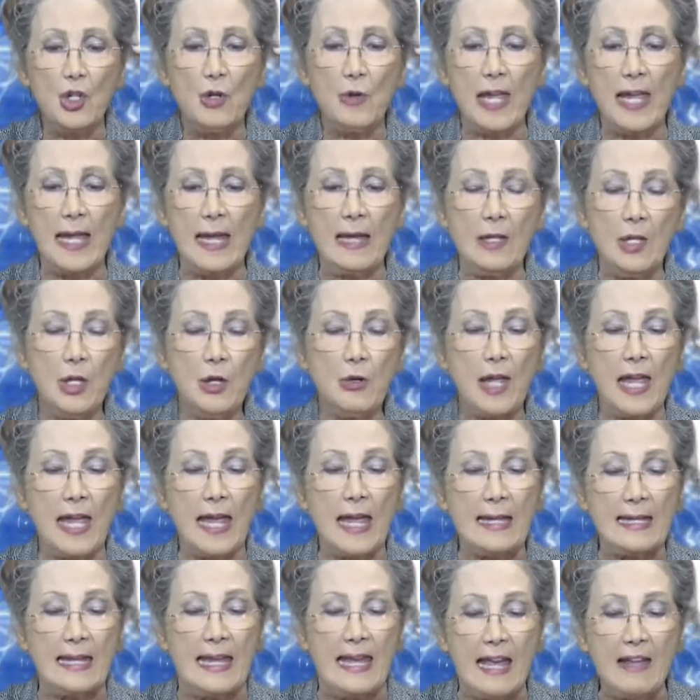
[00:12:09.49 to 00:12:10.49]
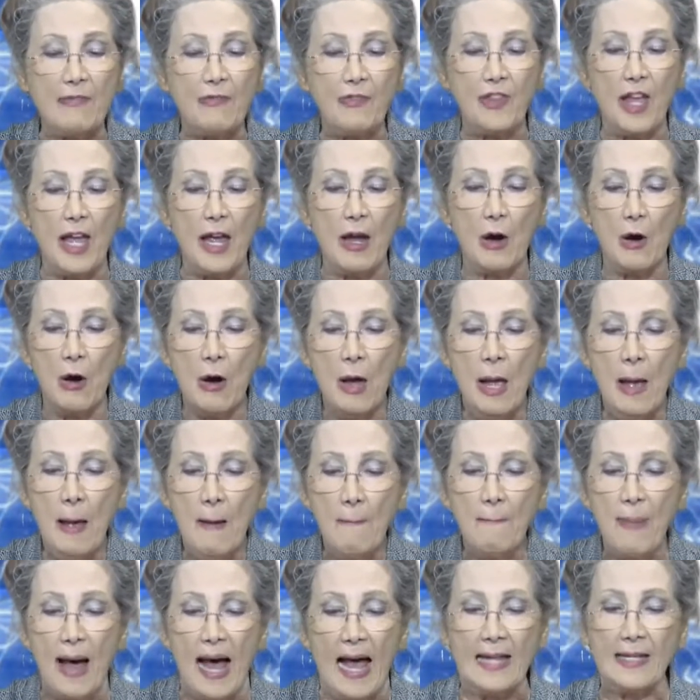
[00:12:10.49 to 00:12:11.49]
You can't get there
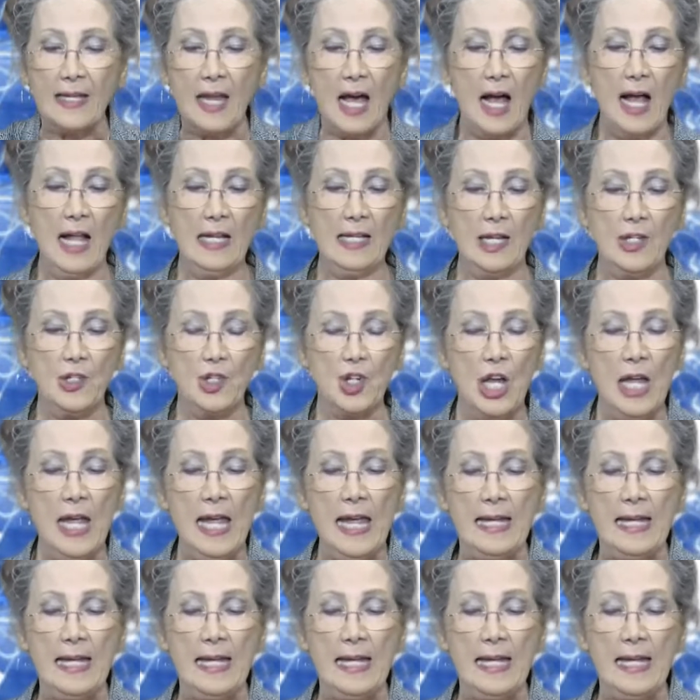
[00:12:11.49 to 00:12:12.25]
by knowledge.